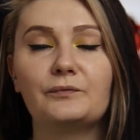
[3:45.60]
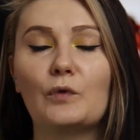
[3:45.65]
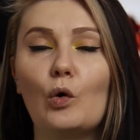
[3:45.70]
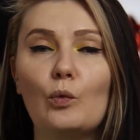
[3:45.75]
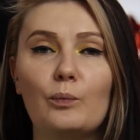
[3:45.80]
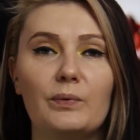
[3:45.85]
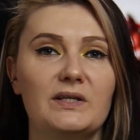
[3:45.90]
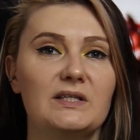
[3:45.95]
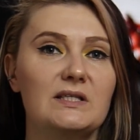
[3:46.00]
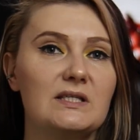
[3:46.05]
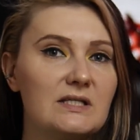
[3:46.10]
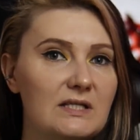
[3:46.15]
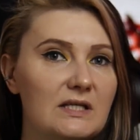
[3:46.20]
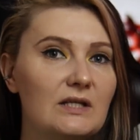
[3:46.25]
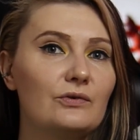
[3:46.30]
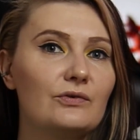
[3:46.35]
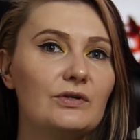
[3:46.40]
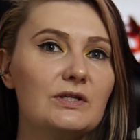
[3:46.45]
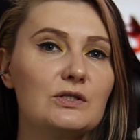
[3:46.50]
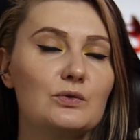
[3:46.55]
opening
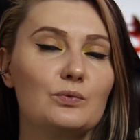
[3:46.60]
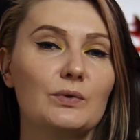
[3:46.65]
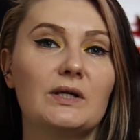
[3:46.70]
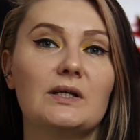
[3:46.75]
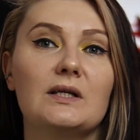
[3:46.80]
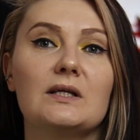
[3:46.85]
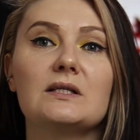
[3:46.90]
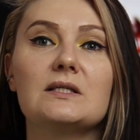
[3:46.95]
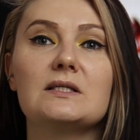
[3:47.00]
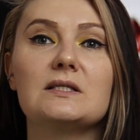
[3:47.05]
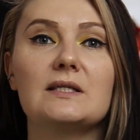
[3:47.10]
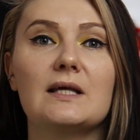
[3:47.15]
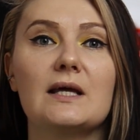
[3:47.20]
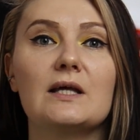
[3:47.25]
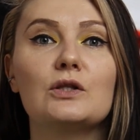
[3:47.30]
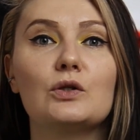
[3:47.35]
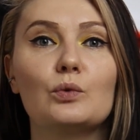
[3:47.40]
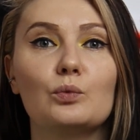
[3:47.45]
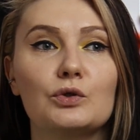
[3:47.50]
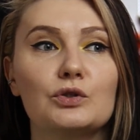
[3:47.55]
secrets we can
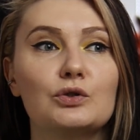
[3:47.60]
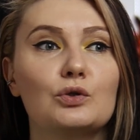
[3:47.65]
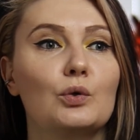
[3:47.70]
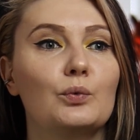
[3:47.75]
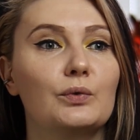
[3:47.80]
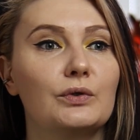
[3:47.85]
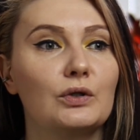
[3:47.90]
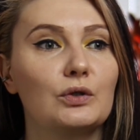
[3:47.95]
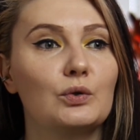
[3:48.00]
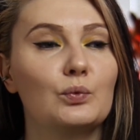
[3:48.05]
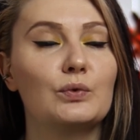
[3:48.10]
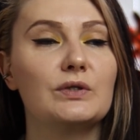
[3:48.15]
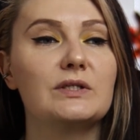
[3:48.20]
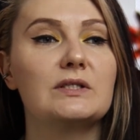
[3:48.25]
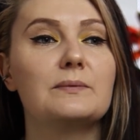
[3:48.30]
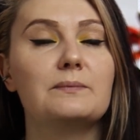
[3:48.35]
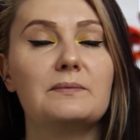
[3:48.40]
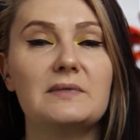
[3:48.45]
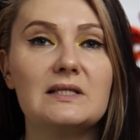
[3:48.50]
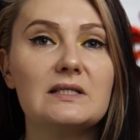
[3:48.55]
understand what's going on
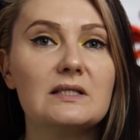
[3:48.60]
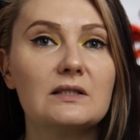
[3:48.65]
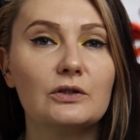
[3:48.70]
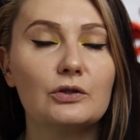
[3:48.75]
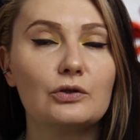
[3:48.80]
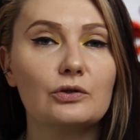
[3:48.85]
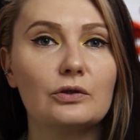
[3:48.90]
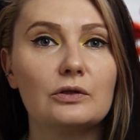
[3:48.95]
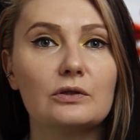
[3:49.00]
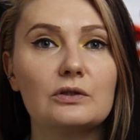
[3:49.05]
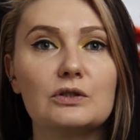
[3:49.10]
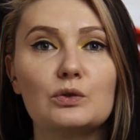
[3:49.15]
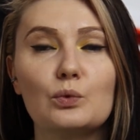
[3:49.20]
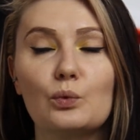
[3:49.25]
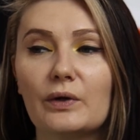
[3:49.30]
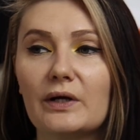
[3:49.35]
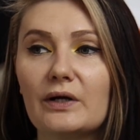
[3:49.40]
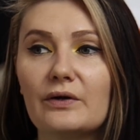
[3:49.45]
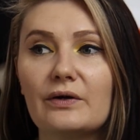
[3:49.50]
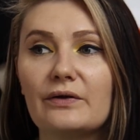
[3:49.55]
with the missing girls,
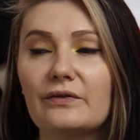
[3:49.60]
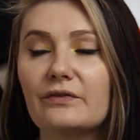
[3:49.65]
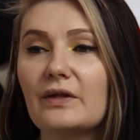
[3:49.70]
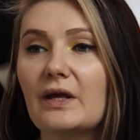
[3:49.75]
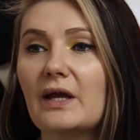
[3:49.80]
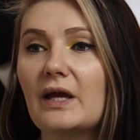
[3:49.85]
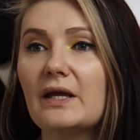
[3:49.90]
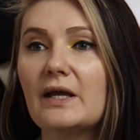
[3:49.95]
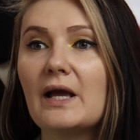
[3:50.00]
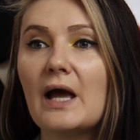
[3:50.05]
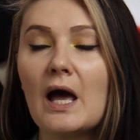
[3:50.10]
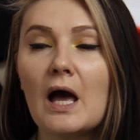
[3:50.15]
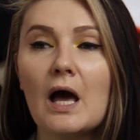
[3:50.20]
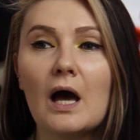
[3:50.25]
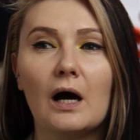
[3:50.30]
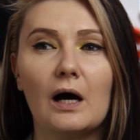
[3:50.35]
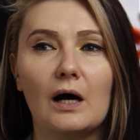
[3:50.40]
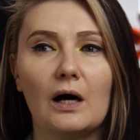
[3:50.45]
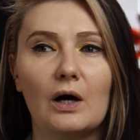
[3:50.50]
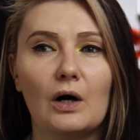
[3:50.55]
where are they,
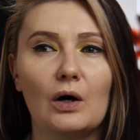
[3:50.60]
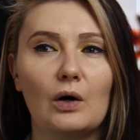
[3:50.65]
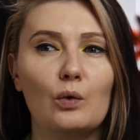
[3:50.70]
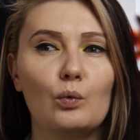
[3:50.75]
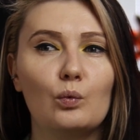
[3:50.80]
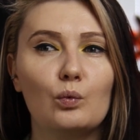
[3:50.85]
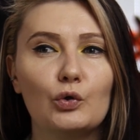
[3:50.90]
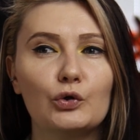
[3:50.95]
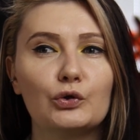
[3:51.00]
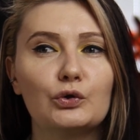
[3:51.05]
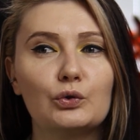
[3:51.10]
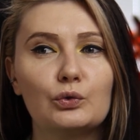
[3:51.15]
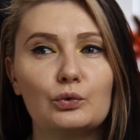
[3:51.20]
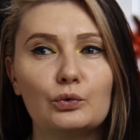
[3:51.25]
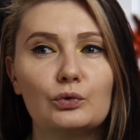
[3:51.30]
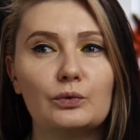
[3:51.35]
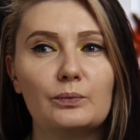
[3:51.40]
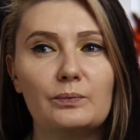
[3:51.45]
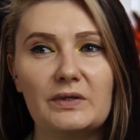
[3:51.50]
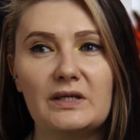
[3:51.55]
what
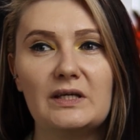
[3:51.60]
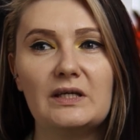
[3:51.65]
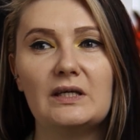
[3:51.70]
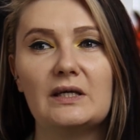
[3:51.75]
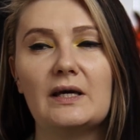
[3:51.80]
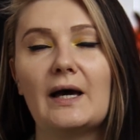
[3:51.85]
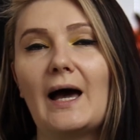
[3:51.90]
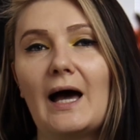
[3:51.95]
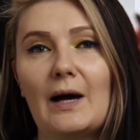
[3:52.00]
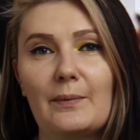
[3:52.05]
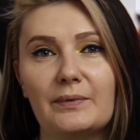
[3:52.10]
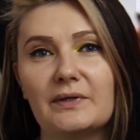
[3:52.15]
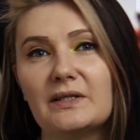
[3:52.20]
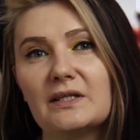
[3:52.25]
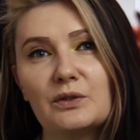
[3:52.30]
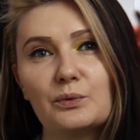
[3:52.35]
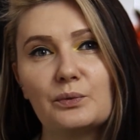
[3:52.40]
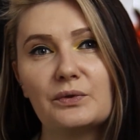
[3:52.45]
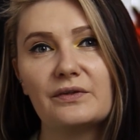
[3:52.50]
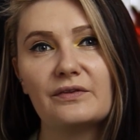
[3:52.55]
could be
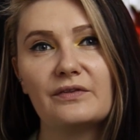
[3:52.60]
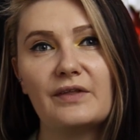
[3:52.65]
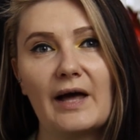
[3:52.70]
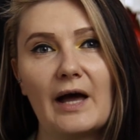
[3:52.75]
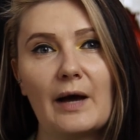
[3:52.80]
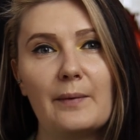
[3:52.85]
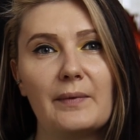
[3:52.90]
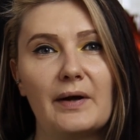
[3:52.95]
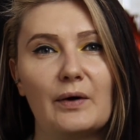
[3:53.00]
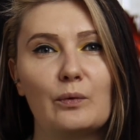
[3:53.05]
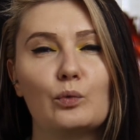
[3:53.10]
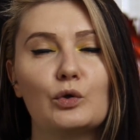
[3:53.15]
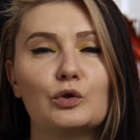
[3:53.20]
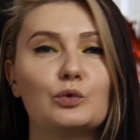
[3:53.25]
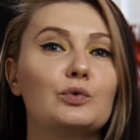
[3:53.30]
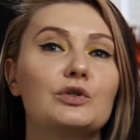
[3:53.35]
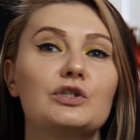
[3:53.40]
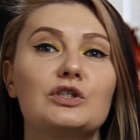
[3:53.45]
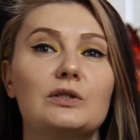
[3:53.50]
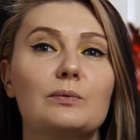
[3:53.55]
happening with them,
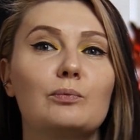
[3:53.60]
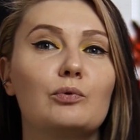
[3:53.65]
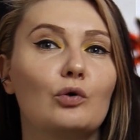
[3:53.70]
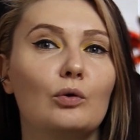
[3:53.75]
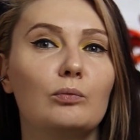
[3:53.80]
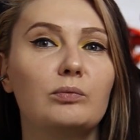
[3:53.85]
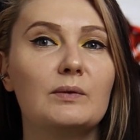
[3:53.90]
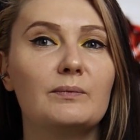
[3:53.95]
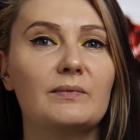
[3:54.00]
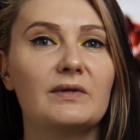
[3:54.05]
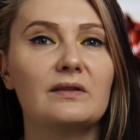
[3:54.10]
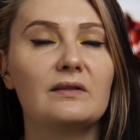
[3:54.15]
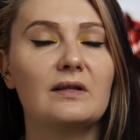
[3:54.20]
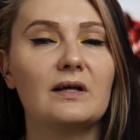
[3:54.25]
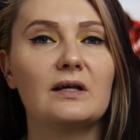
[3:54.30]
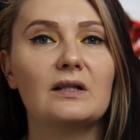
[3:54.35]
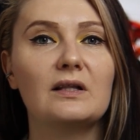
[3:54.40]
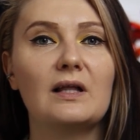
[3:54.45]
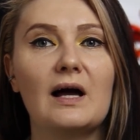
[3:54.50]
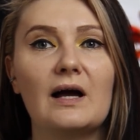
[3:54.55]
what was the problem in
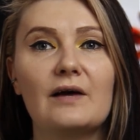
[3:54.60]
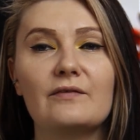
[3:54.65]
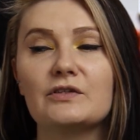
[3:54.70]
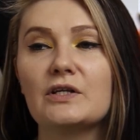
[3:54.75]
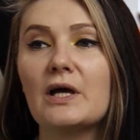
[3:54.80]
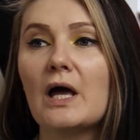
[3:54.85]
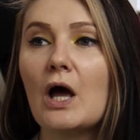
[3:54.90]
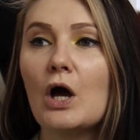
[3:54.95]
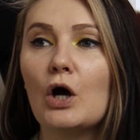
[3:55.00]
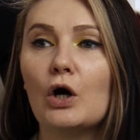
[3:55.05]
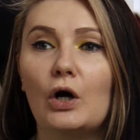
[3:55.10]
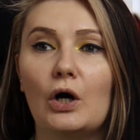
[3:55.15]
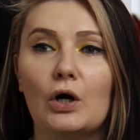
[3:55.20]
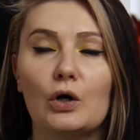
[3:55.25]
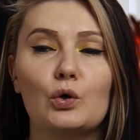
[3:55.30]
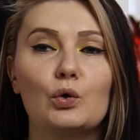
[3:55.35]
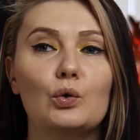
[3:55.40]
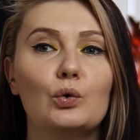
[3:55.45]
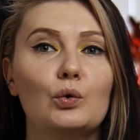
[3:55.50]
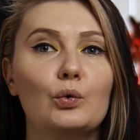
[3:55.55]
their lives,
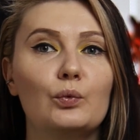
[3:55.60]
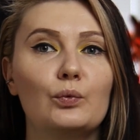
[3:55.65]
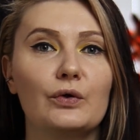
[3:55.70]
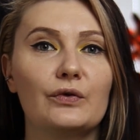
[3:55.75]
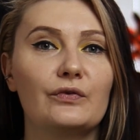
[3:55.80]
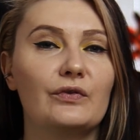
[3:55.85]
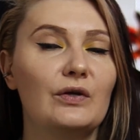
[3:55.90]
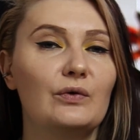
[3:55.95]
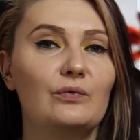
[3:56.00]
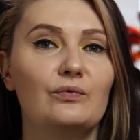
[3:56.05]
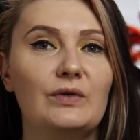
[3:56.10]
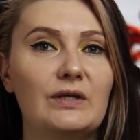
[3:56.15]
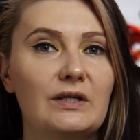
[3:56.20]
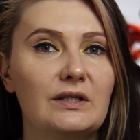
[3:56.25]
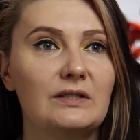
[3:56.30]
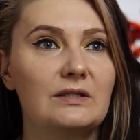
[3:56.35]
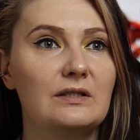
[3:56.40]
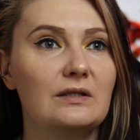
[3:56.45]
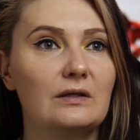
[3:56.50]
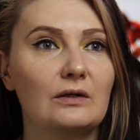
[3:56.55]
who were they
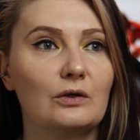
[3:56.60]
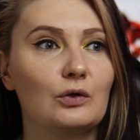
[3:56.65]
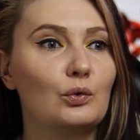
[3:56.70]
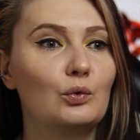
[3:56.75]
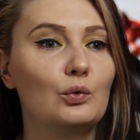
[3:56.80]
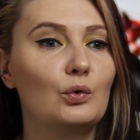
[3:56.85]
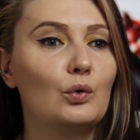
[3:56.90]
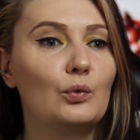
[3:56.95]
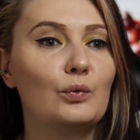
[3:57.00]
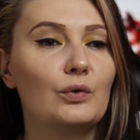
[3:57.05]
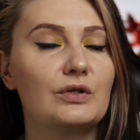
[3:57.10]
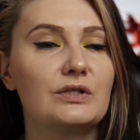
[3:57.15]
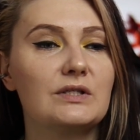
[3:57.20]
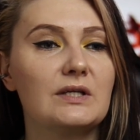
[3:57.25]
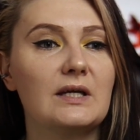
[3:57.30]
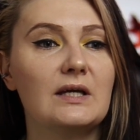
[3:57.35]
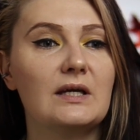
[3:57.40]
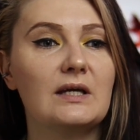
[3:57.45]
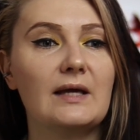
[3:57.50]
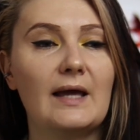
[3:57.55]
who were
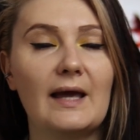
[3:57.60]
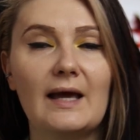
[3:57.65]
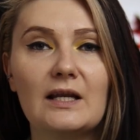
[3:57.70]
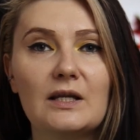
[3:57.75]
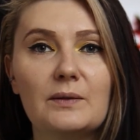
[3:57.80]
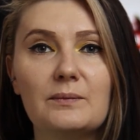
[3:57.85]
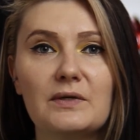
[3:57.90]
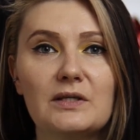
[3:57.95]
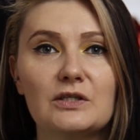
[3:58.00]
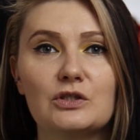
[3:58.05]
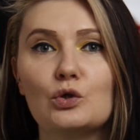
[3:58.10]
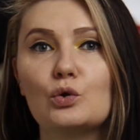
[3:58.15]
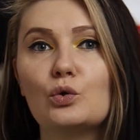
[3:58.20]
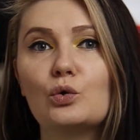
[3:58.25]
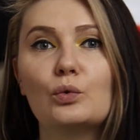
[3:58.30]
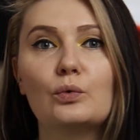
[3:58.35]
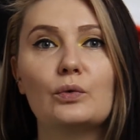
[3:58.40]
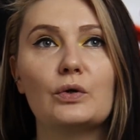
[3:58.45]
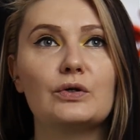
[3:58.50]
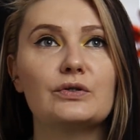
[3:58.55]
they enemies,
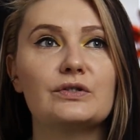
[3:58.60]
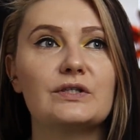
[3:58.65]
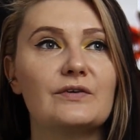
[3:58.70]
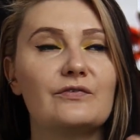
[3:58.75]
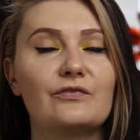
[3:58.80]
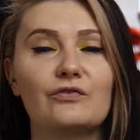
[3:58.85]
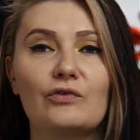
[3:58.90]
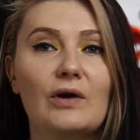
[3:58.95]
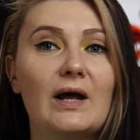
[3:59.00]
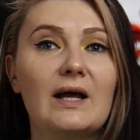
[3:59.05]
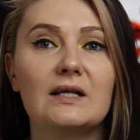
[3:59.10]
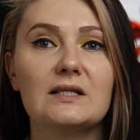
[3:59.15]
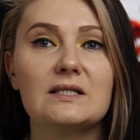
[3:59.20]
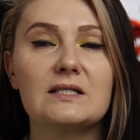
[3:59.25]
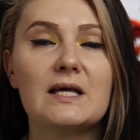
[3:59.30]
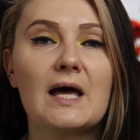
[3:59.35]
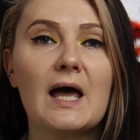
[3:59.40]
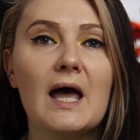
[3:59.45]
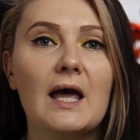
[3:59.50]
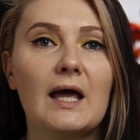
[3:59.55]
who were their
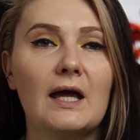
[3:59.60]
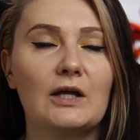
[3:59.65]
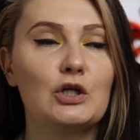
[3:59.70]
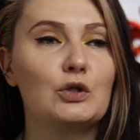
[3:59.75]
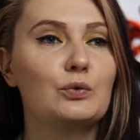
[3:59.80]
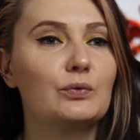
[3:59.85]
friends. And